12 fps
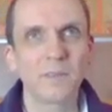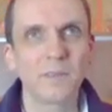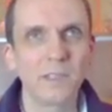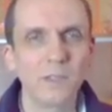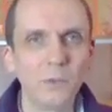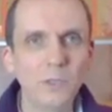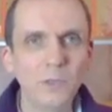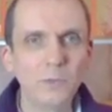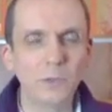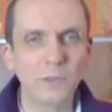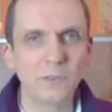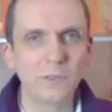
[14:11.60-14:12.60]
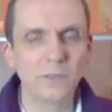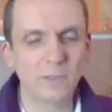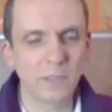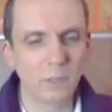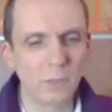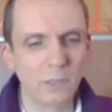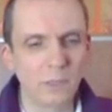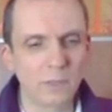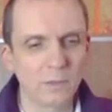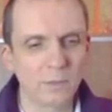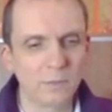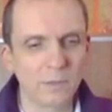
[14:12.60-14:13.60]
the universe,
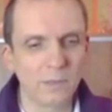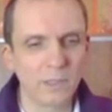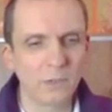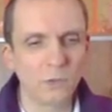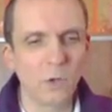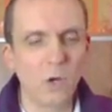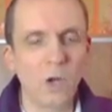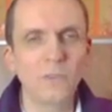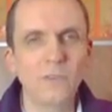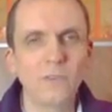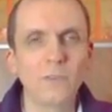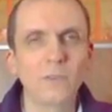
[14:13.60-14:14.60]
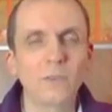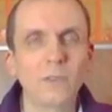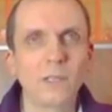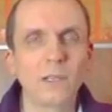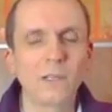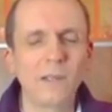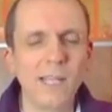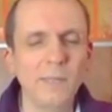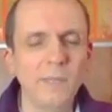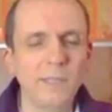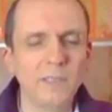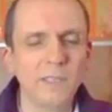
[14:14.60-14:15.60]
it causes
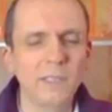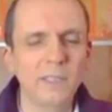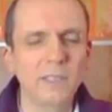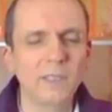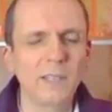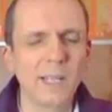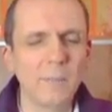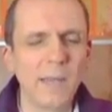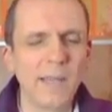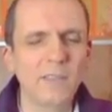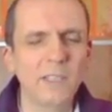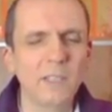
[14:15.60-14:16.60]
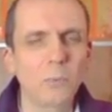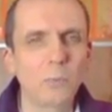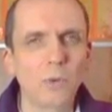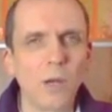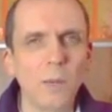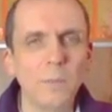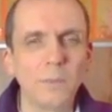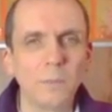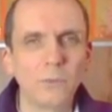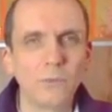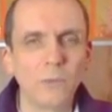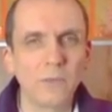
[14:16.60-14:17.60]
climatic
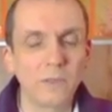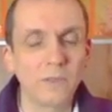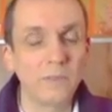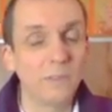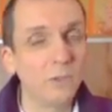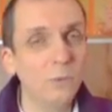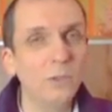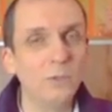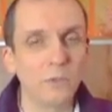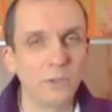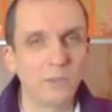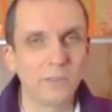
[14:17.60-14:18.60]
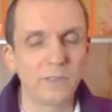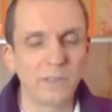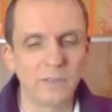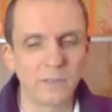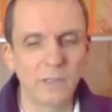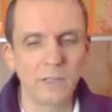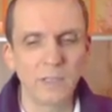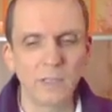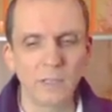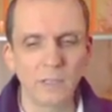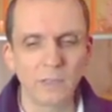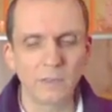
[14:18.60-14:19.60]
problems within the universe, and
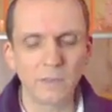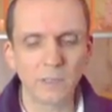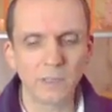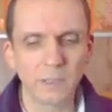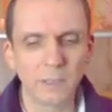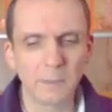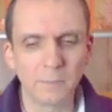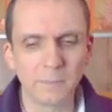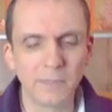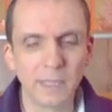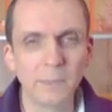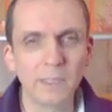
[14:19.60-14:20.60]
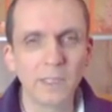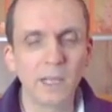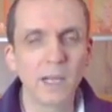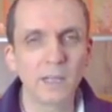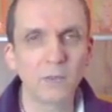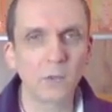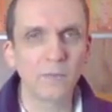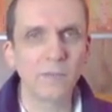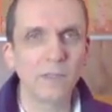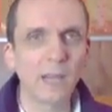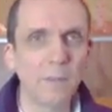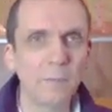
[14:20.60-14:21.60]
the demigods on
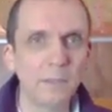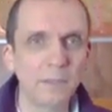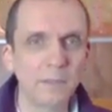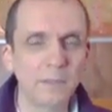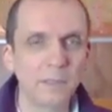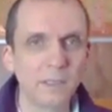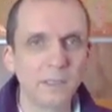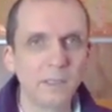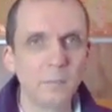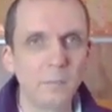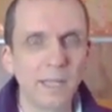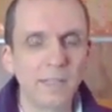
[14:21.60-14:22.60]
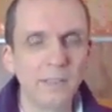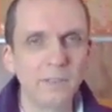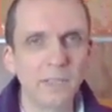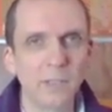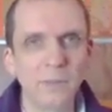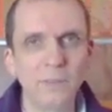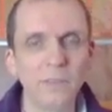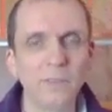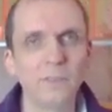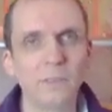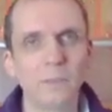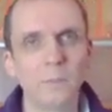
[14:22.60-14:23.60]
the upper planetary
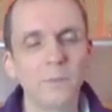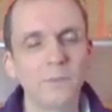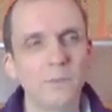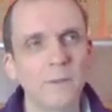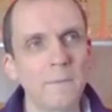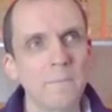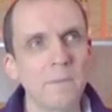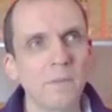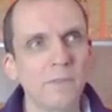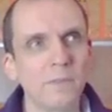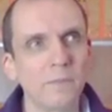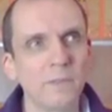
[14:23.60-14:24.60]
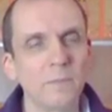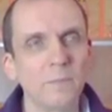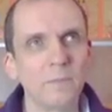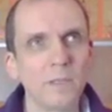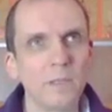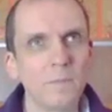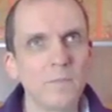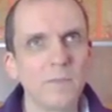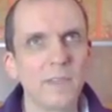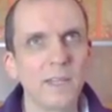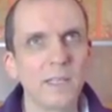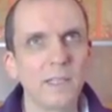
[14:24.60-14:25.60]
systems,
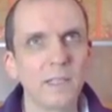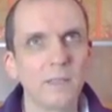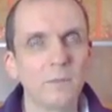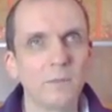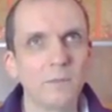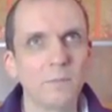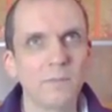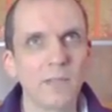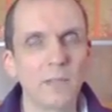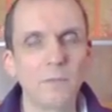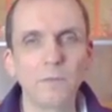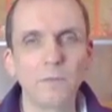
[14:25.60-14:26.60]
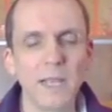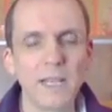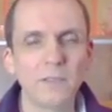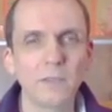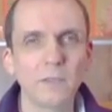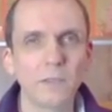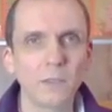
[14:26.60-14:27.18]
they felt